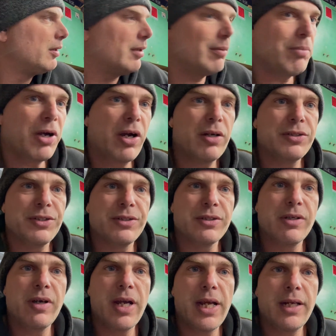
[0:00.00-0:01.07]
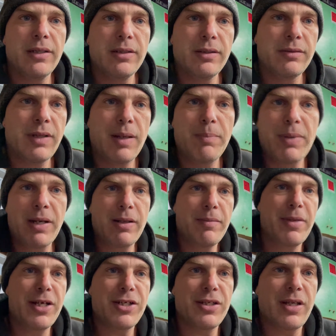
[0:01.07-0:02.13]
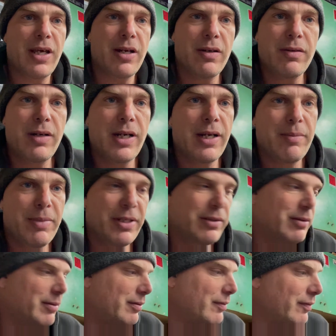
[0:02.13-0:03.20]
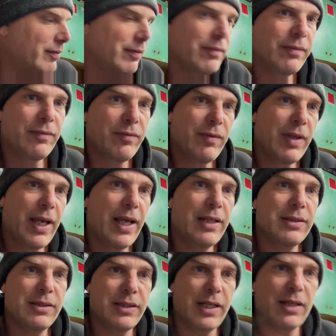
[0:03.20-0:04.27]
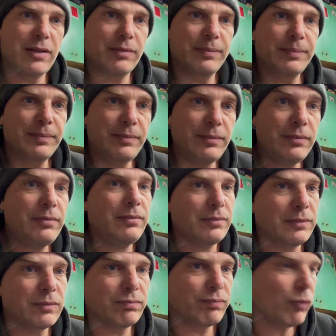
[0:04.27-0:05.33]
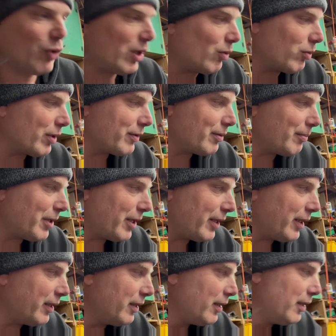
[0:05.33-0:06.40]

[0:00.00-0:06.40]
bars is great. I probably mentioned that already, but hands down, well worth the money.